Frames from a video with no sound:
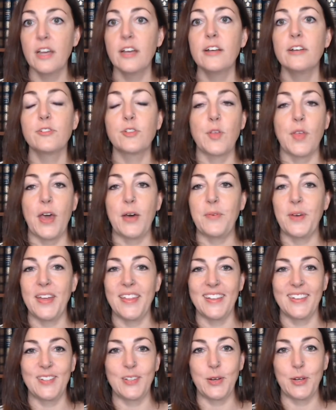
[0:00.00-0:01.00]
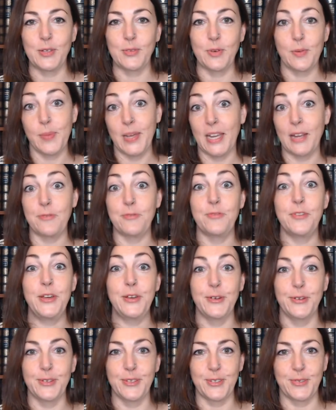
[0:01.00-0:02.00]
So that way the students won't be
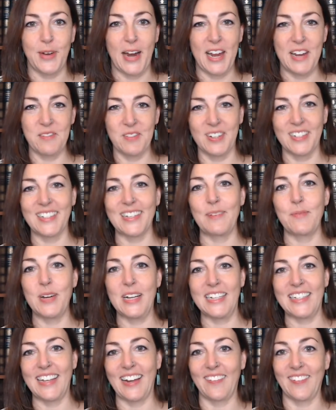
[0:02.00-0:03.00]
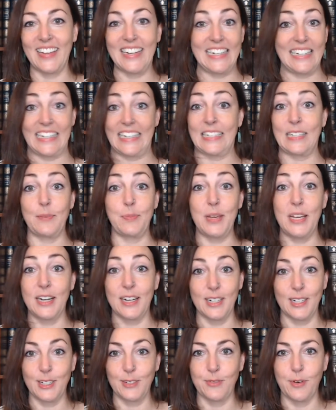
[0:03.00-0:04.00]
confused, right? When somebody suddenly
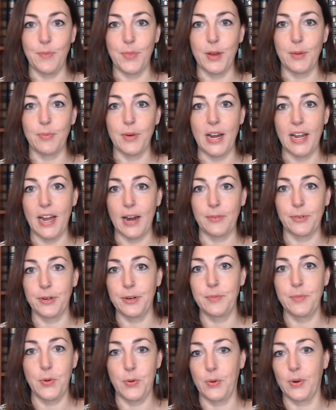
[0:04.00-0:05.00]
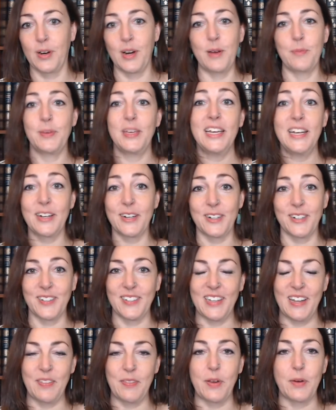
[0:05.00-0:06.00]
disappears from their breakout room or appears
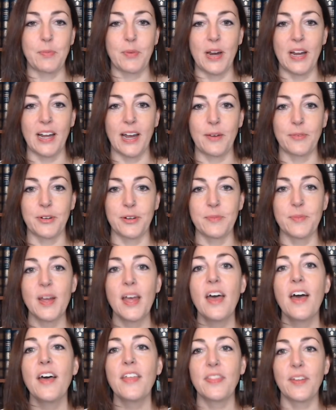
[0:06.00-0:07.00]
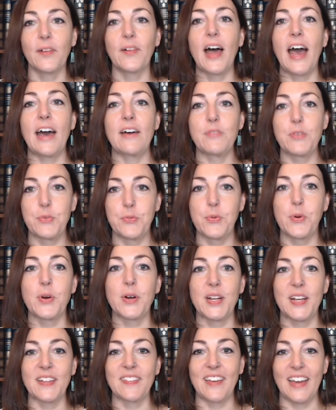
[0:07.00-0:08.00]
in their breakout room, they'll have a
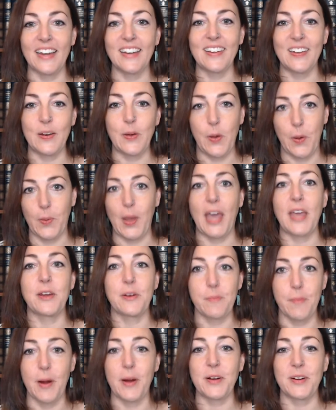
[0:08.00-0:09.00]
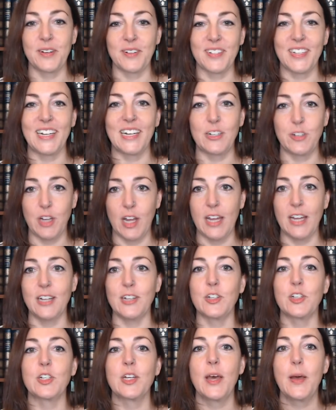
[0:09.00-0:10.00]
warning that, okay, your partner is going to
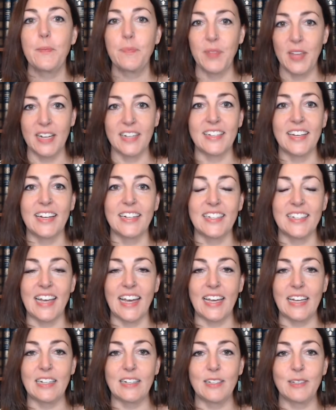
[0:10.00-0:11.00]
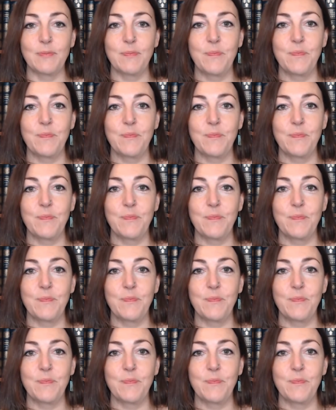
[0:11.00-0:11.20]
change in 10 seconds.